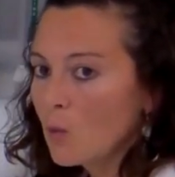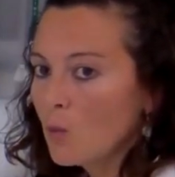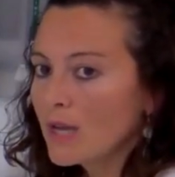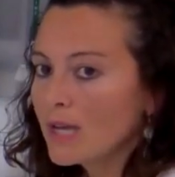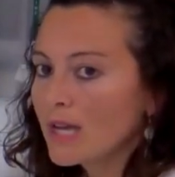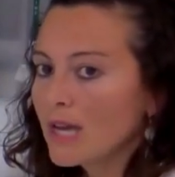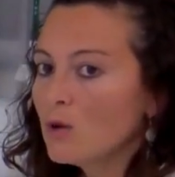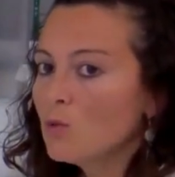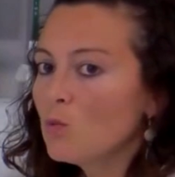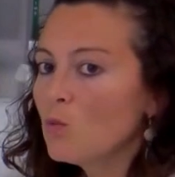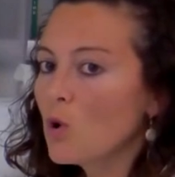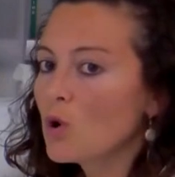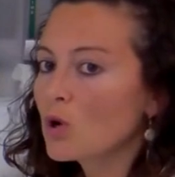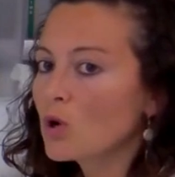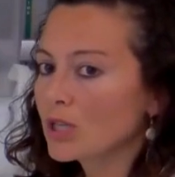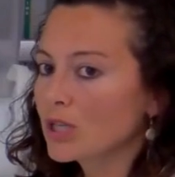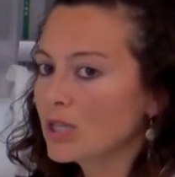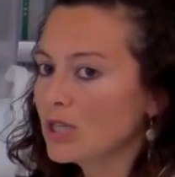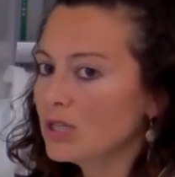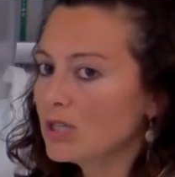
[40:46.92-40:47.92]
We can
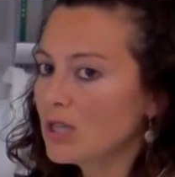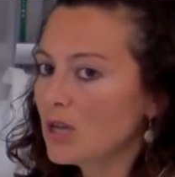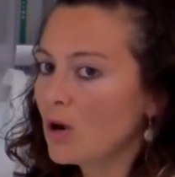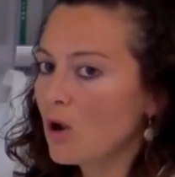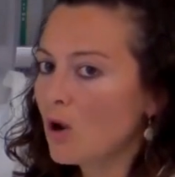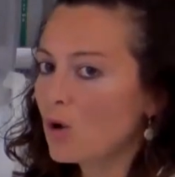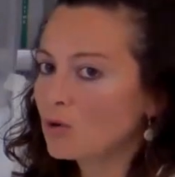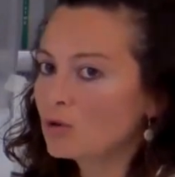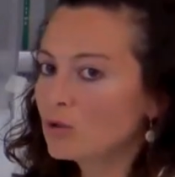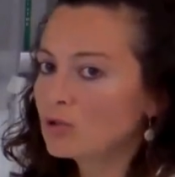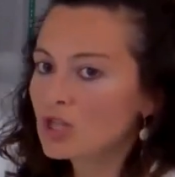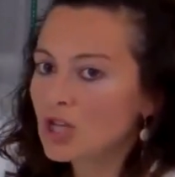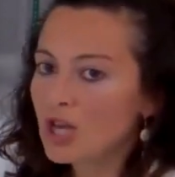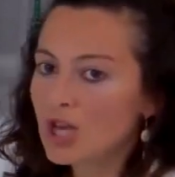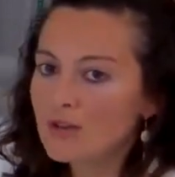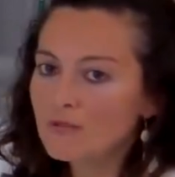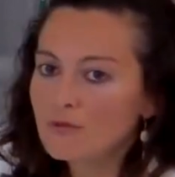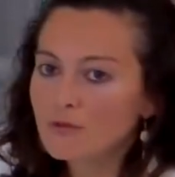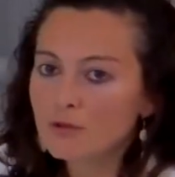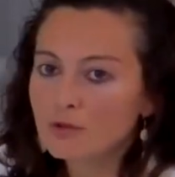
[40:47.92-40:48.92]
work in the Logos
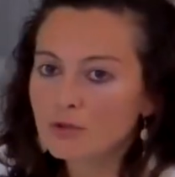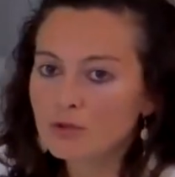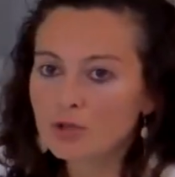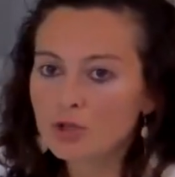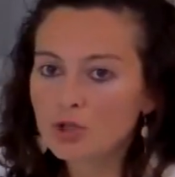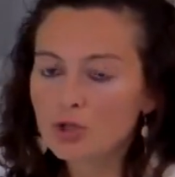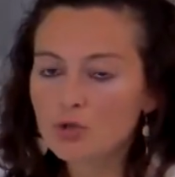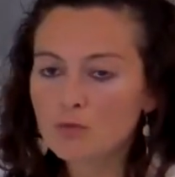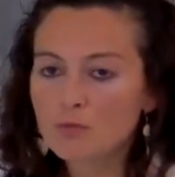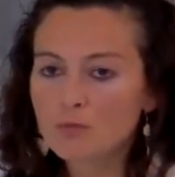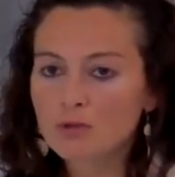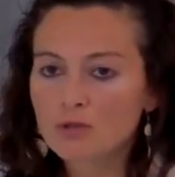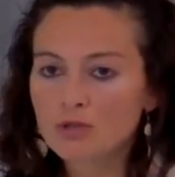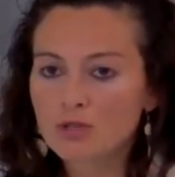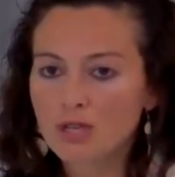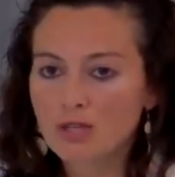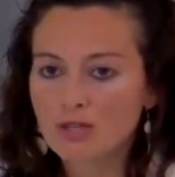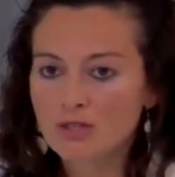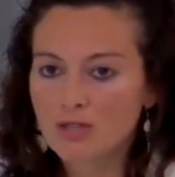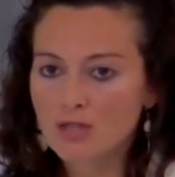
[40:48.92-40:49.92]
J for tissue
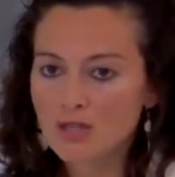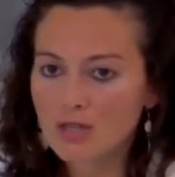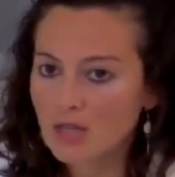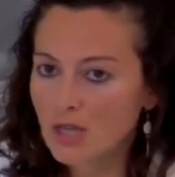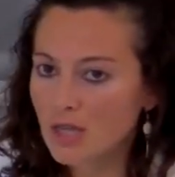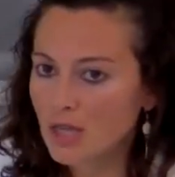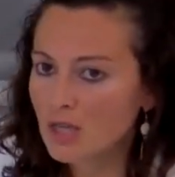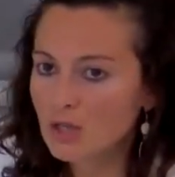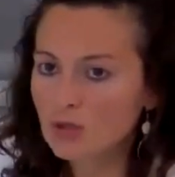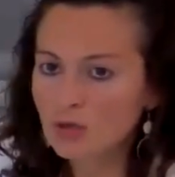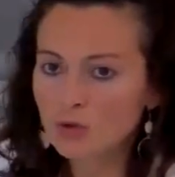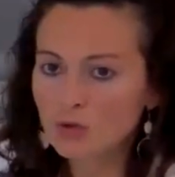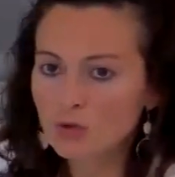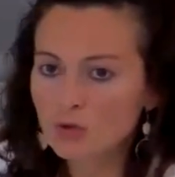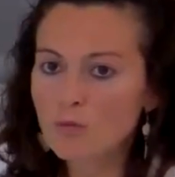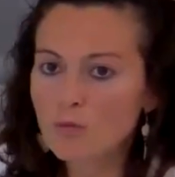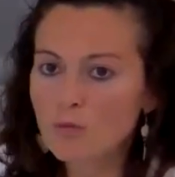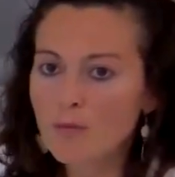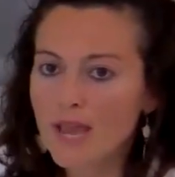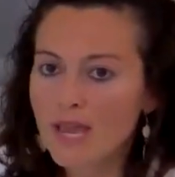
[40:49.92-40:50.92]
processing in
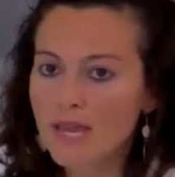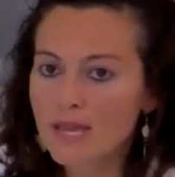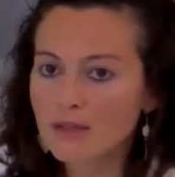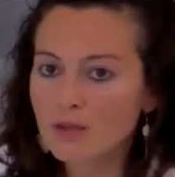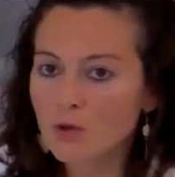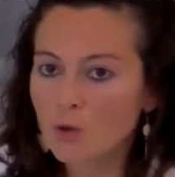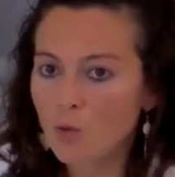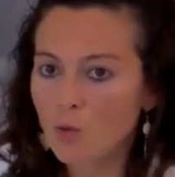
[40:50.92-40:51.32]
two main